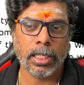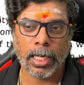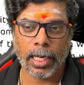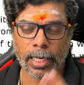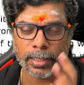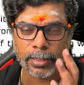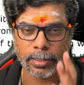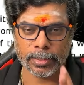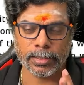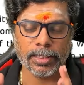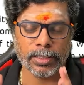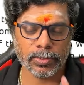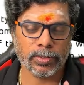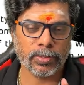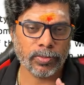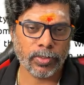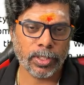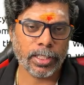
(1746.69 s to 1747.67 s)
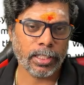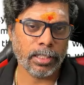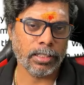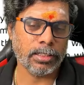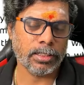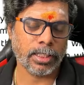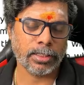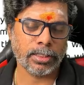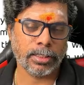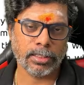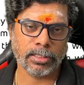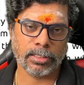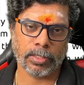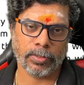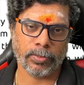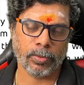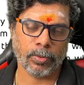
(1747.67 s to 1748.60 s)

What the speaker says: And this is very interesting stuff,